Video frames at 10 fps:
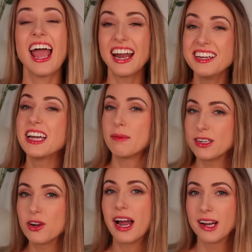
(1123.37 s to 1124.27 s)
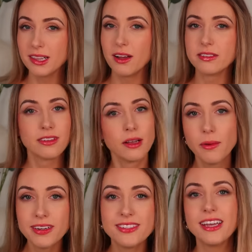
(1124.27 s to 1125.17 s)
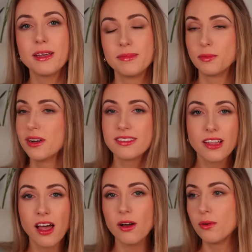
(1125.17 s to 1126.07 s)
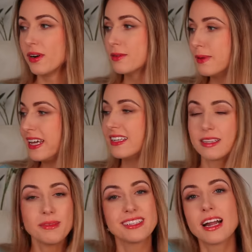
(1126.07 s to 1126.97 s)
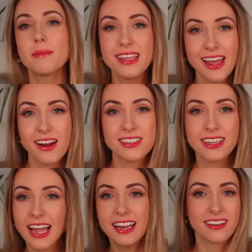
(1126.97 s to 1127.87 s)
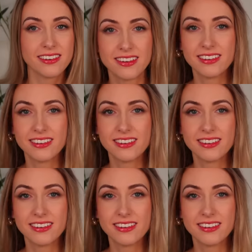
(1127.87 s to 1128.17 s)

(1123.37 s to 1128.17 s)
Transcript: anytime I try and close, you're like, where's Dibs, where's Low, where's B? Somebody's gotta be there to like,